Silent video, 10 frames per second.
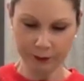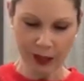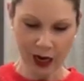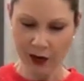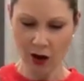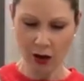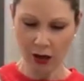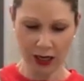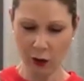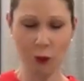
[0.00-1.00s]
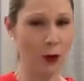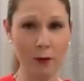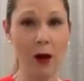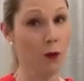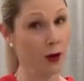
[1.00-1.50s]
And
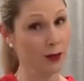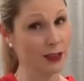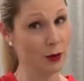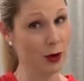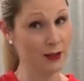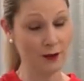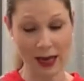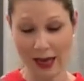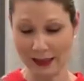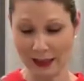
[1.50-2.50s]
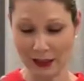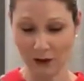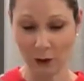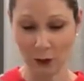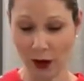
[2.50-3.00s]
I won't be surprised if he has this
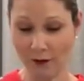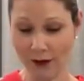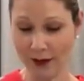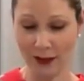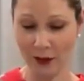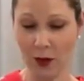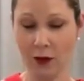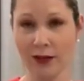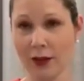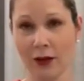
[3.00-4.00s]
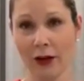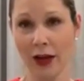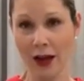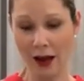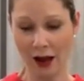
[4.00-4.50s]
for breakfast as well. So,
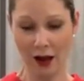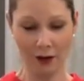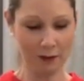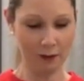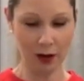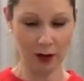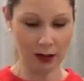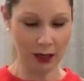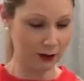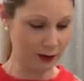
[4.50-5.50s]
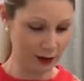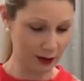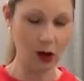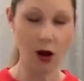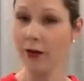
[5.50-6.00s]
the
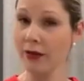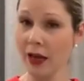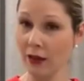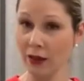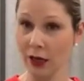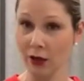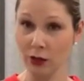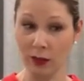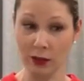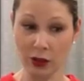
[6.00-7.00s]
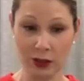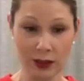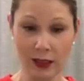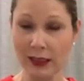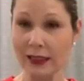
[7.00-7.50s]
other thing I should mention
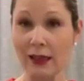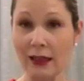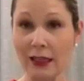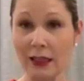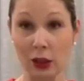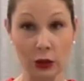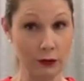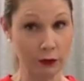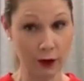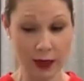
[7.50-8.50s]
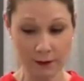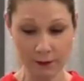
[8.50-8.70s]
is that this is gluten-free